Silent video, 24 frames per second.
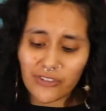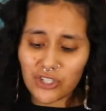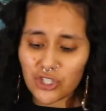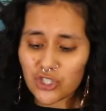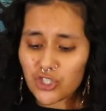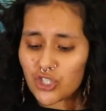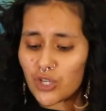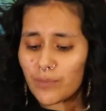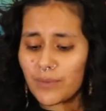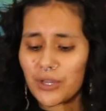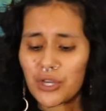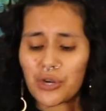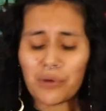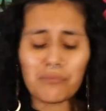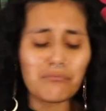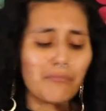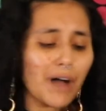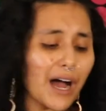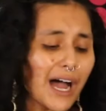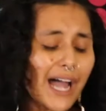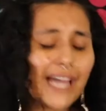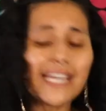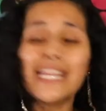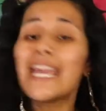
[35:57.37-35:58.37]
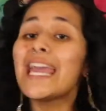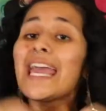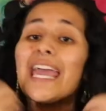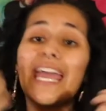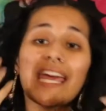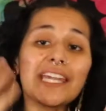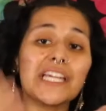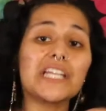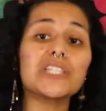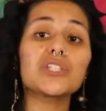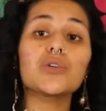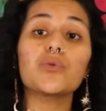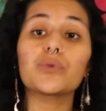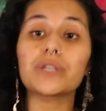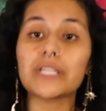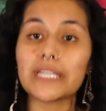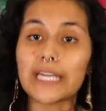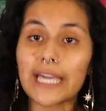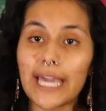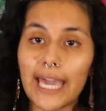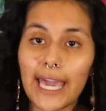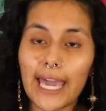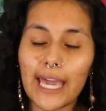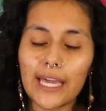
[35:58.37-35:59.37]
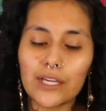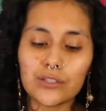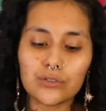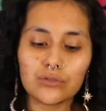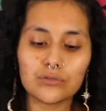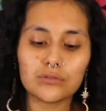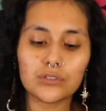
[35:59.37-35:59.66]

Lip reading: It just could be your mind, and that's okay.